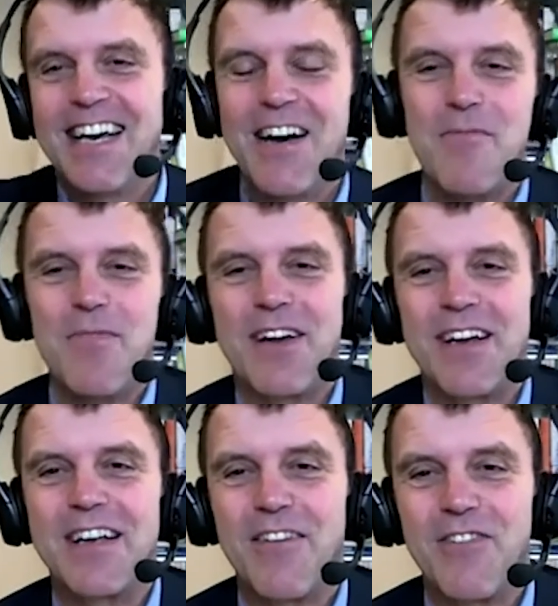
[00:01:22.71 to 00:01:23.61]

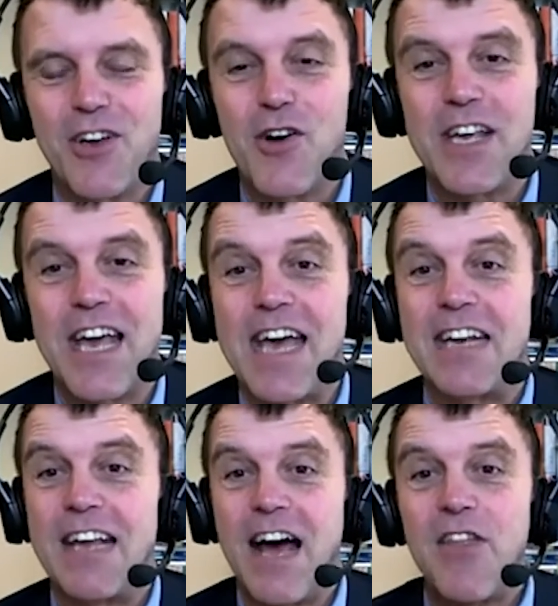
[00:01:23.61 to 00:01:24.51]
Governor Koike,
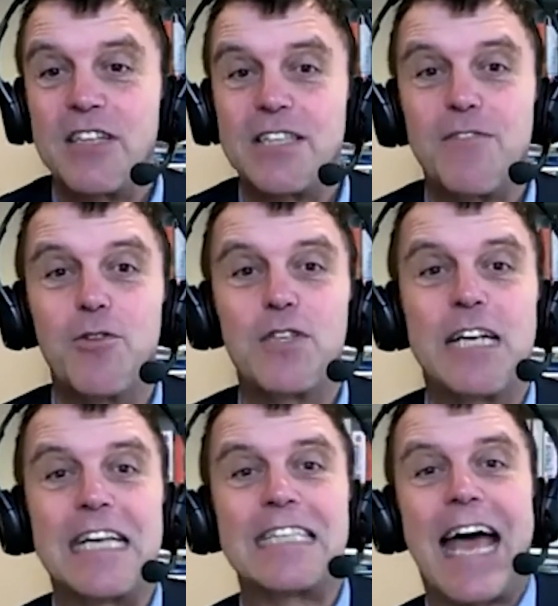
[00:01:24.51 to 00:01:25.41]
and other
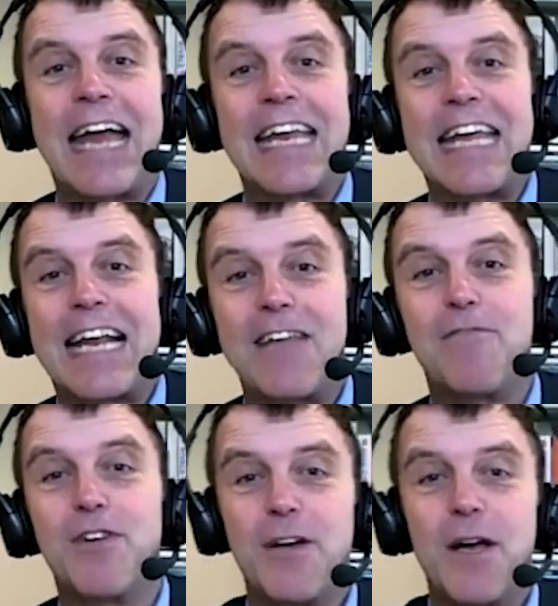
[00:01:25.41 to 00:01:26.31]
C40 leaders and
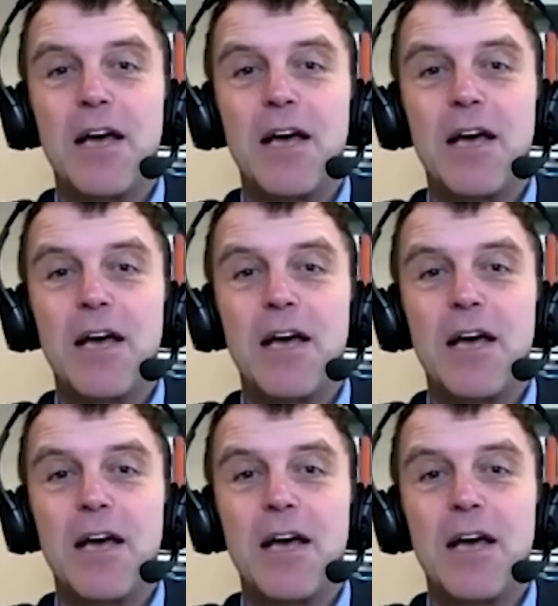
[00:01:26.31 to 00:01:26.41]
ICLEI for